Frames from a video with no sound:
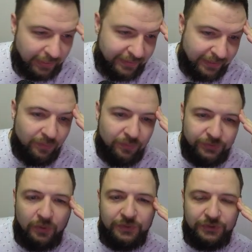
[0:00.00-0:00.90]
I think it was
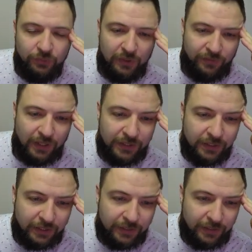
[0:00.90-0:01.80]
almost
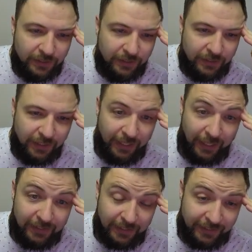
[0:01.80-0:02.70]
1,200,
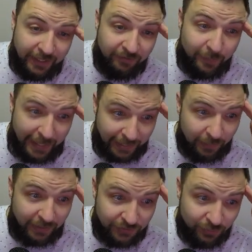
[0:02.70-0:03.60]
and I gave back
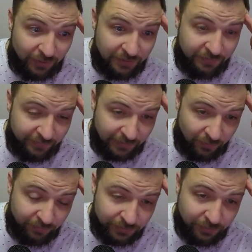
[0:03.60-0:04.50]
about
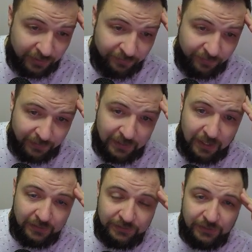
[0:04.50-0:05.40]
over
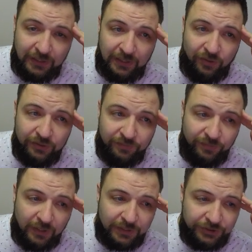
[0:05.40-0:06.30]
$250 on the
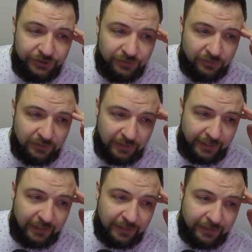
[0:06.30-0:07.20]
flush on
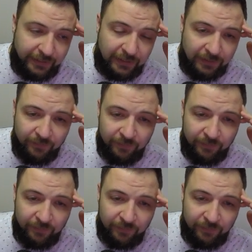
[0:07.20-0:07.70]
LLL.